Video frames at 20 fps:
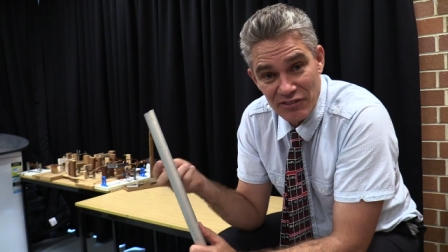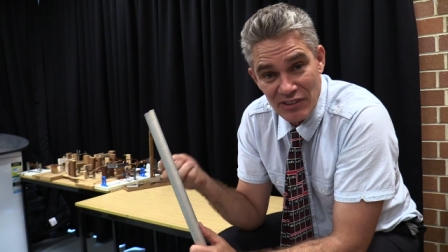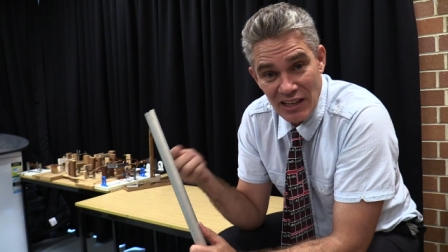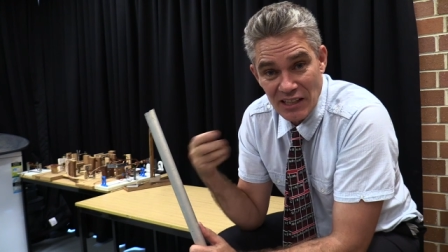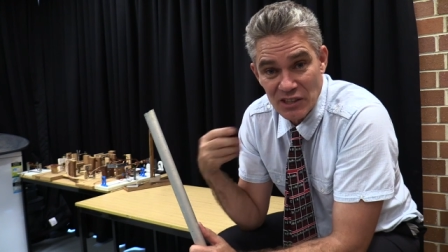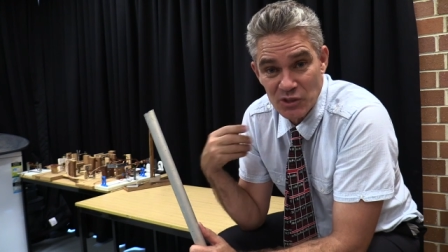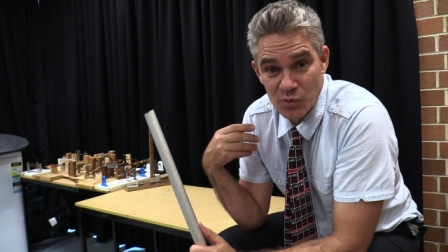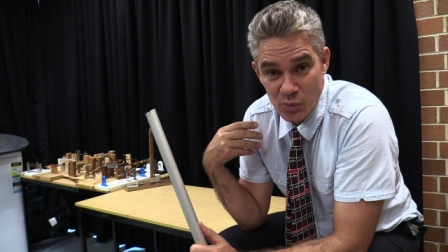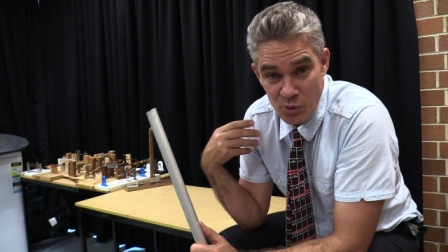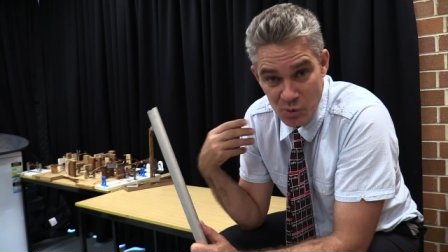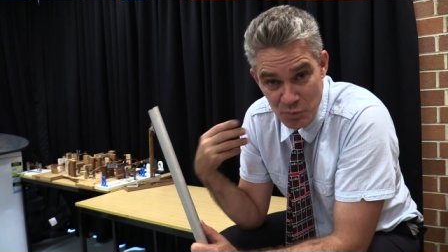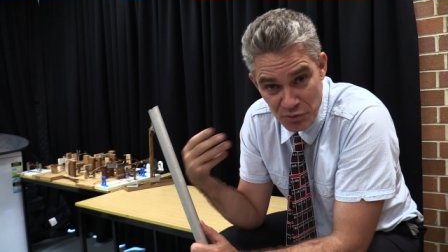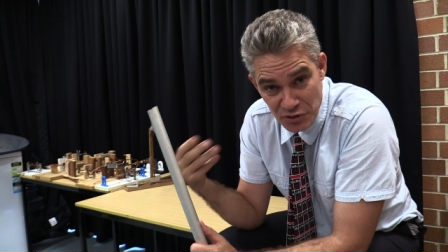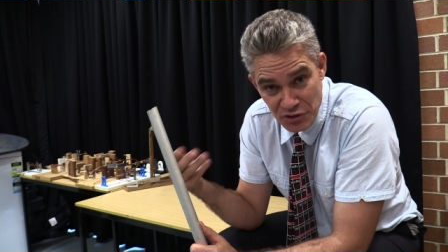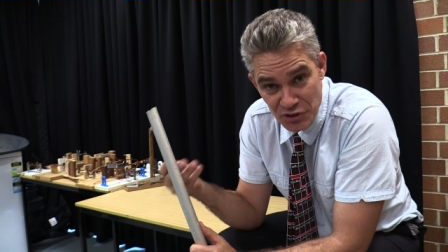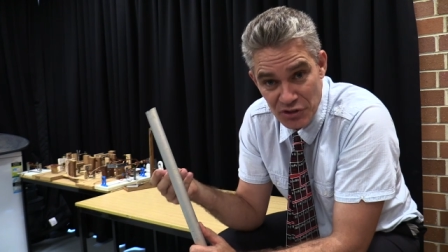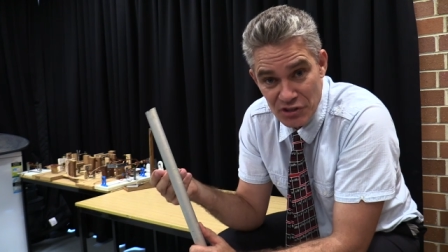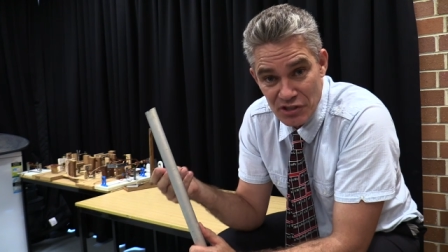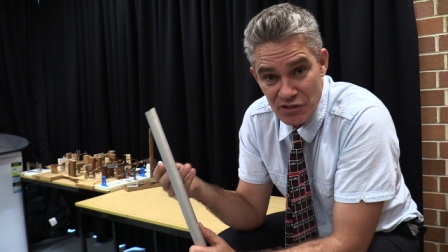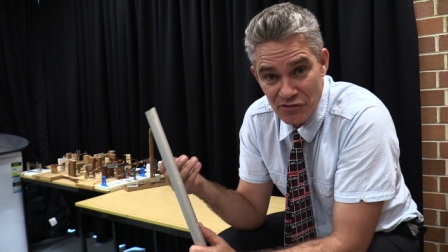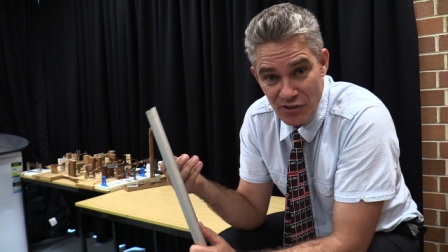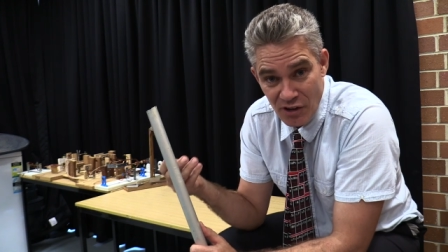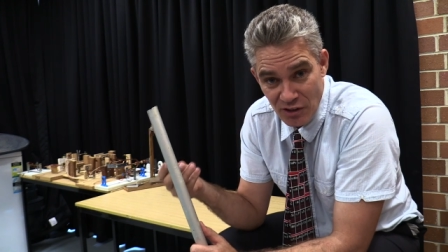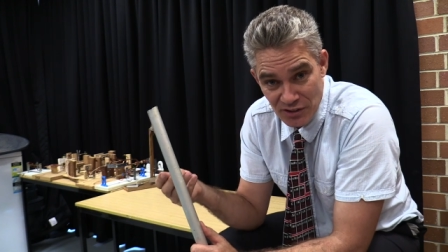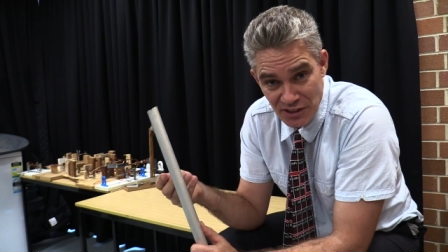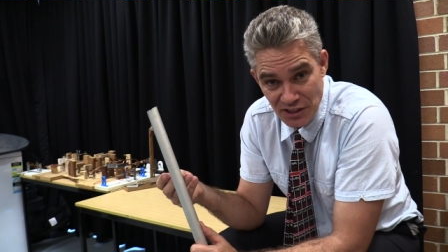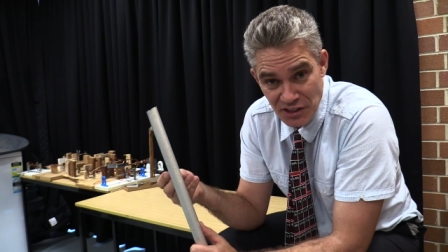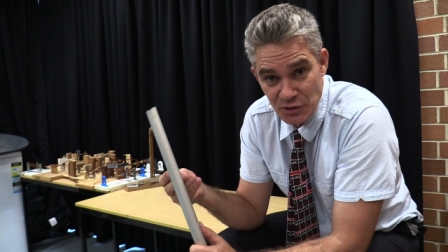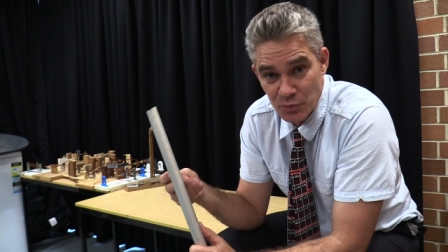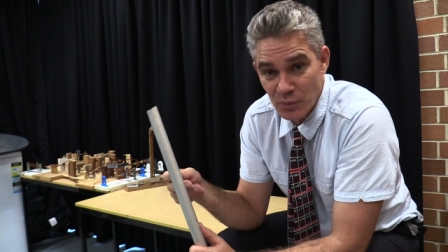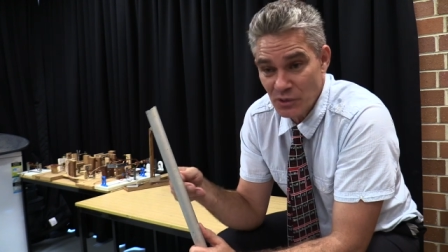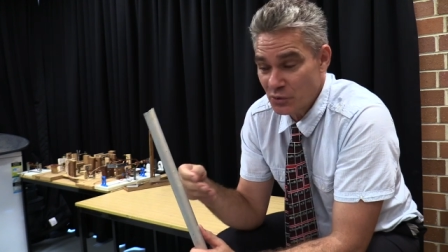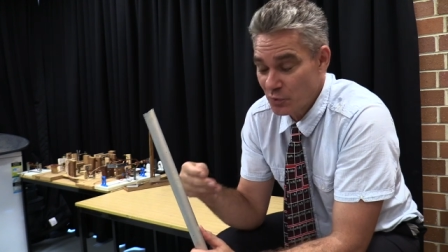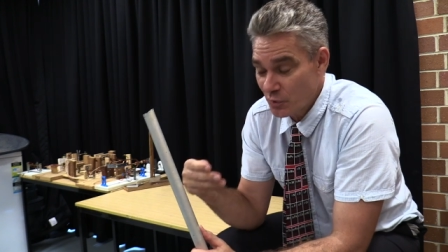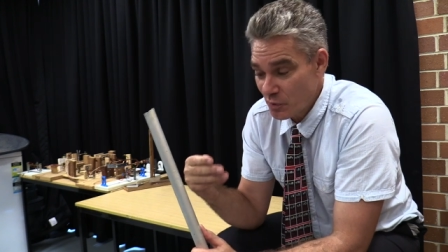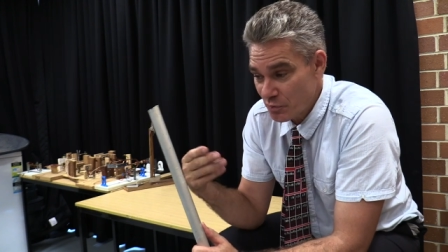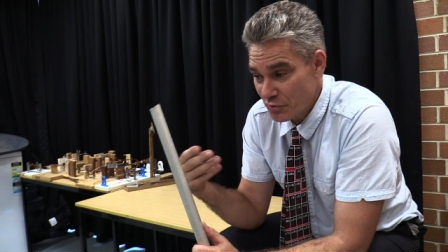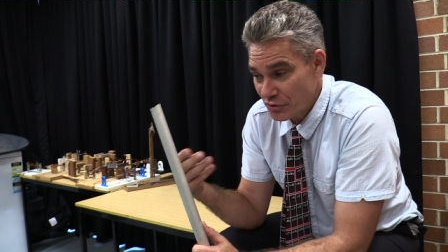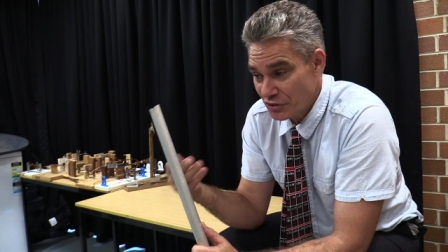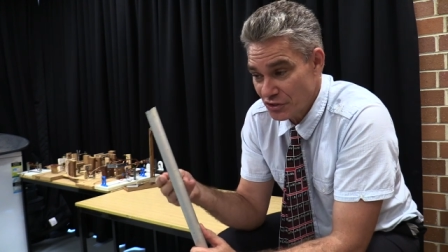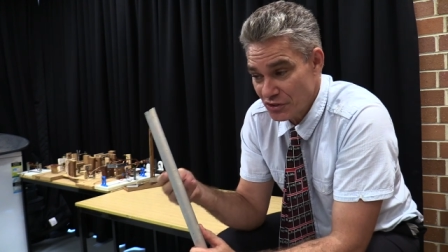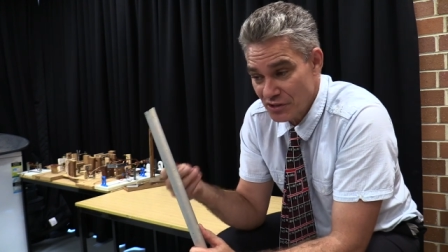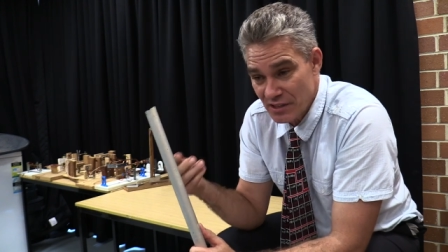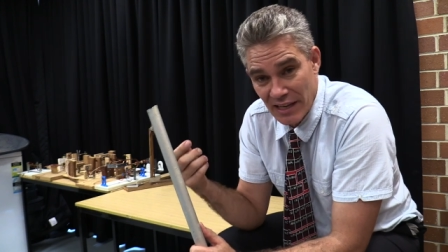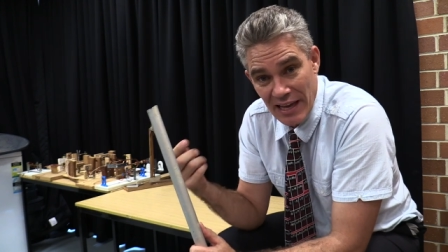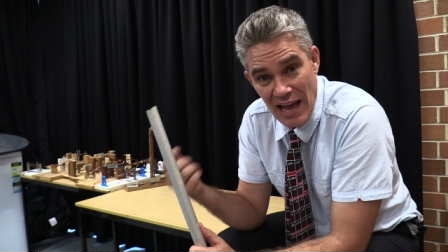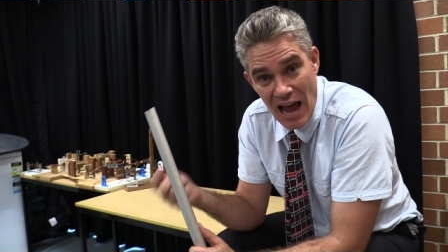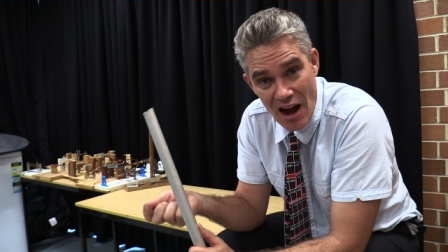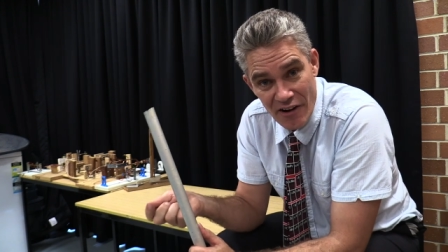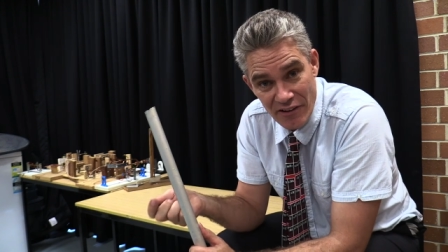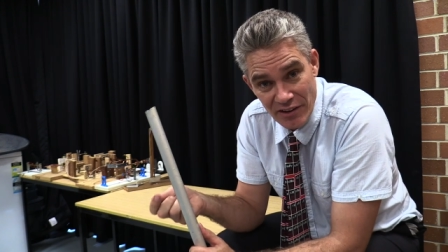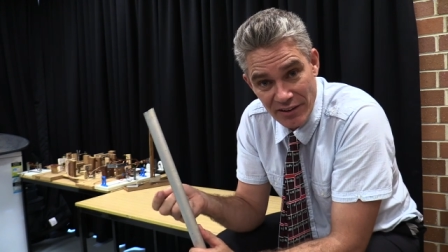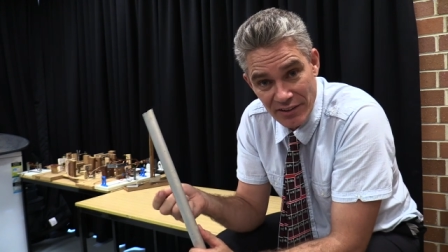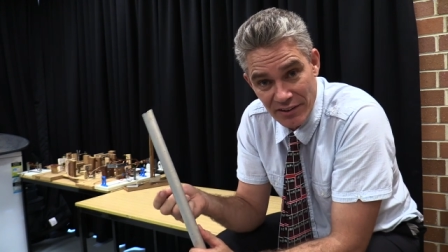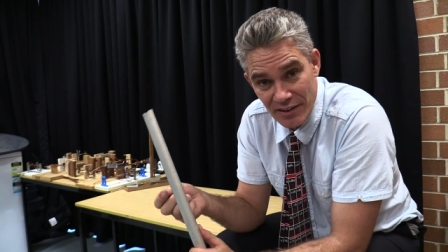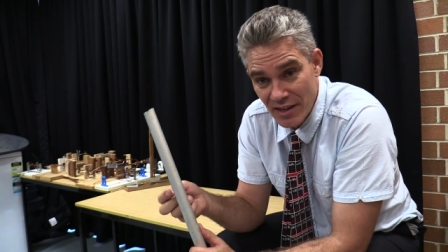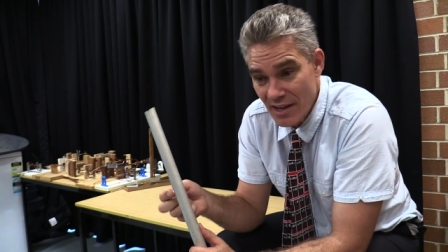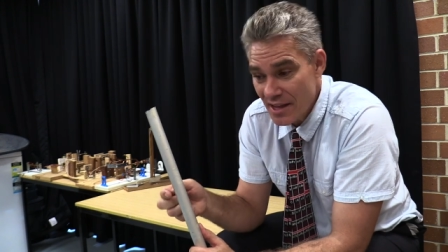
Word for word: flux will produce a voltage, which will produce a current.